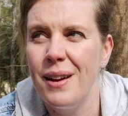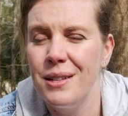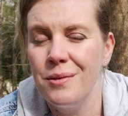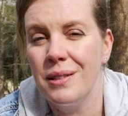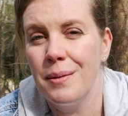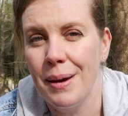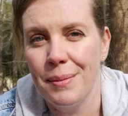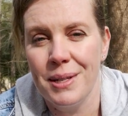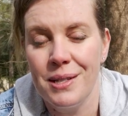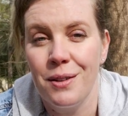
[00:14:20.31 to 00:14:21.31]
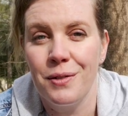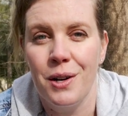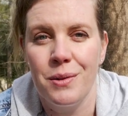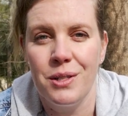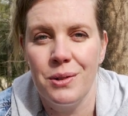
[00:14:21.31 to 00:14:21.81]
had to really make myself
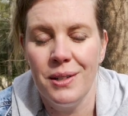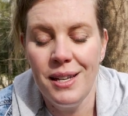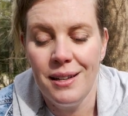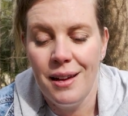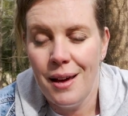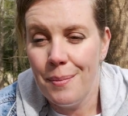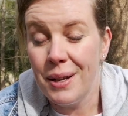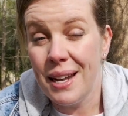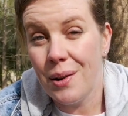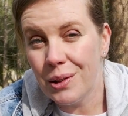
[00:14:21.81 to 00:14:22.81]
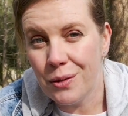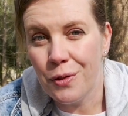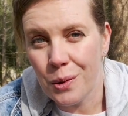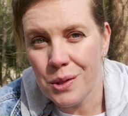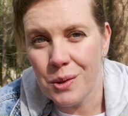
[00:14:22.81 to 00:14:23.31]
go and do it, but now I look
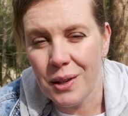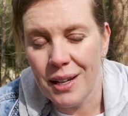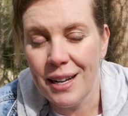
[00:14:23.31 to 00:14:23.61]
forward to it.